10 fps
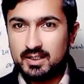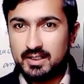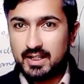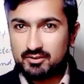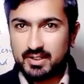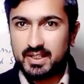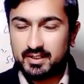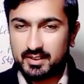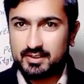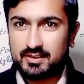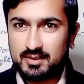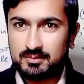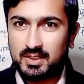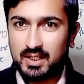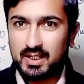literary
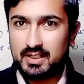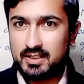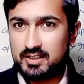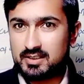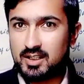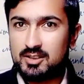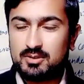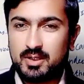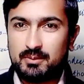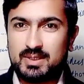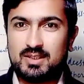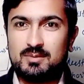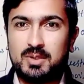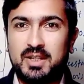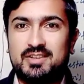criticism, and it is also
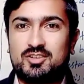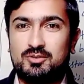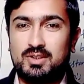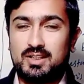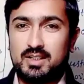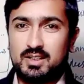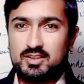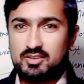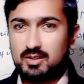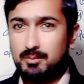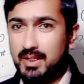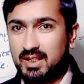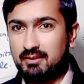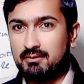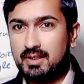requested by a student that sir
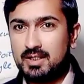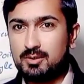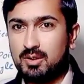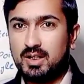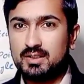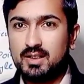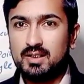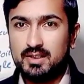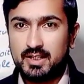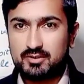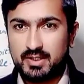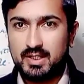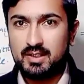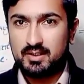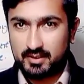make a video on
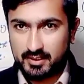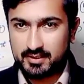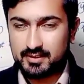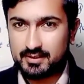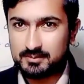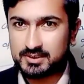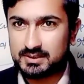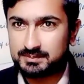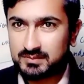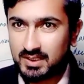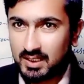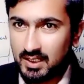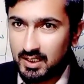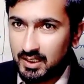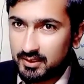literary criticisms.
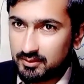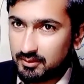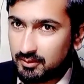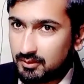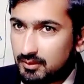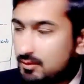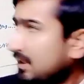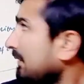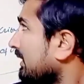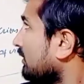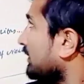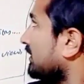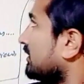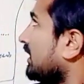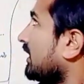So today we're going
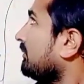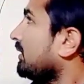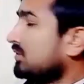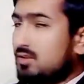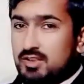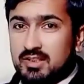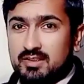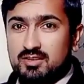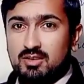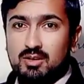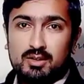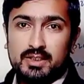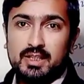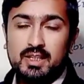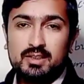to talk about just
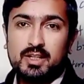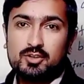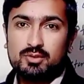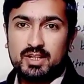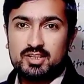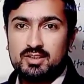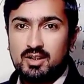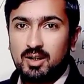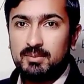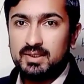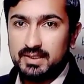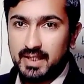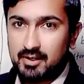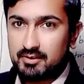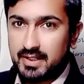only the introduction of
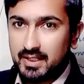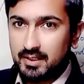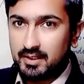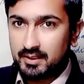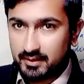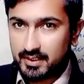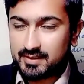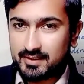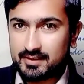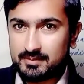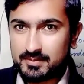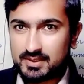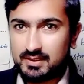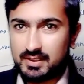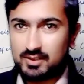literary
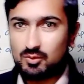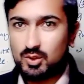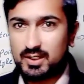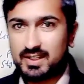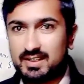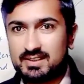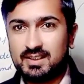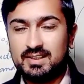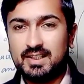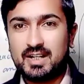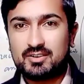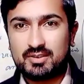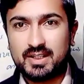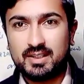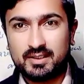criticisms. That word is
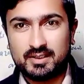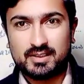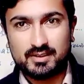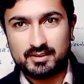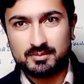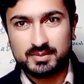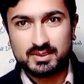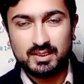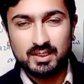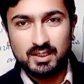literary criticisms.